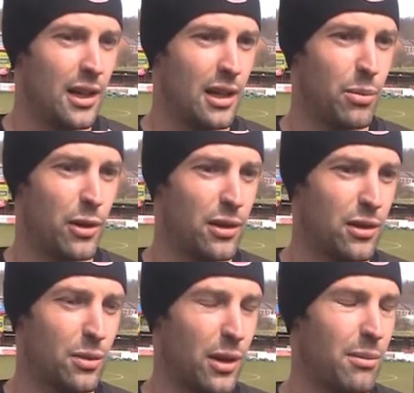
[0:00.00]
it
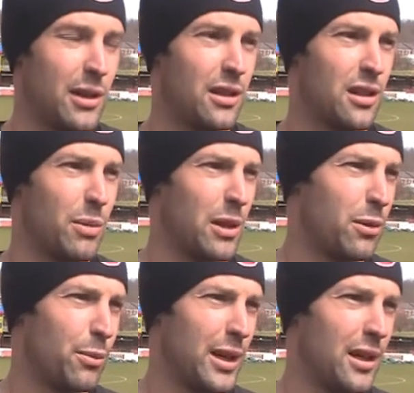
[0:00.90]
proves what it means to
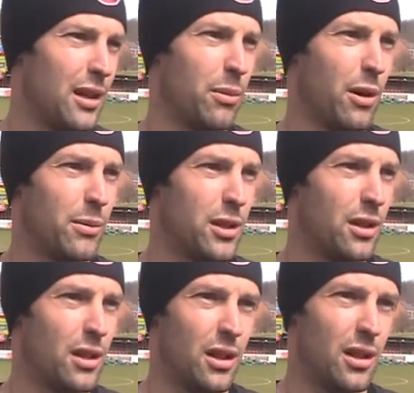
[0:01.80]
people being in the bottom
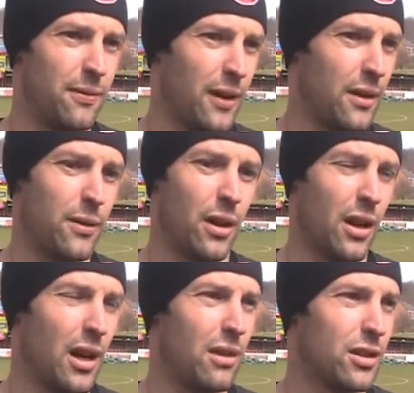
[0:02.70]
two, that they fight for their
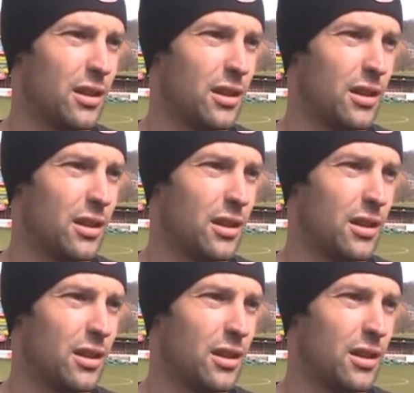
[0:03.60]
lives.